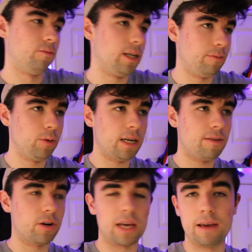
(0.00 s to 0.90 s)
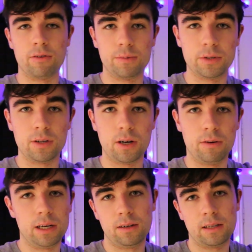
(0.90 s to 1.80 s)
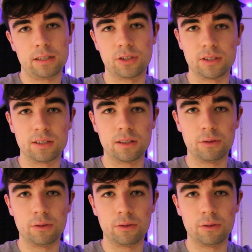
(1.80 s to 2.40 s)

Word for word: we we never gave up, you know, and that's just